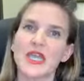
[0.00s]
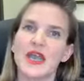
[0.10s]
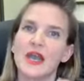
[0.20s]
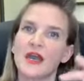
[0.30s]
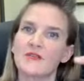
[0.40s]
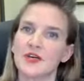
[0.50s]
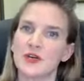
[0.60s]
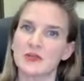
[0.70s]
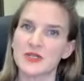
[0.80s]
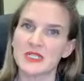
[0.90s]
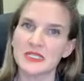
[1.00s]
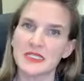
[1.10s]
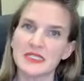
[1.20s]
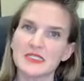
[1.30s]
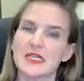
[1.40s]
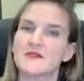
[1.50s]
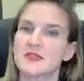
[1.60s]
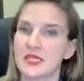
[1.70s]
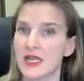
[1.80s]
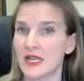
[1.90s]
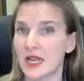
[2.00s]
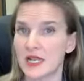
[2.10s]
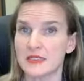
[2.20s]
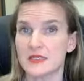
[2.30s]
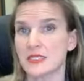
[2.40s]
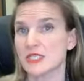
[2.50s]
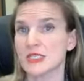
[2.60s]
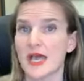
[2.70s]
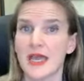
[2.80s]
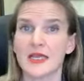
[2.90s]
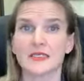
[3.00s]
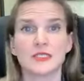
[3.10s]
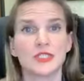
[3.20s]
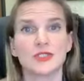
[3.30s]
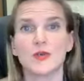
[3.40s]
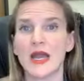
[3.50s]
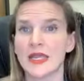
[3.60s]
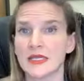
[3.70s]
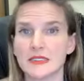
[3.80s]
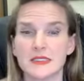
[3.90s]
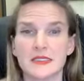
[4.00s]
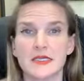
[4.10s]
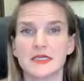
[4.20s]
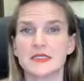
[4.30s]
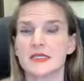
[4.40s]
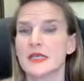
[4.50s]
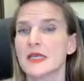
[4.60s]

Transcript: have a release of cytokines such as IL-2, IL-6,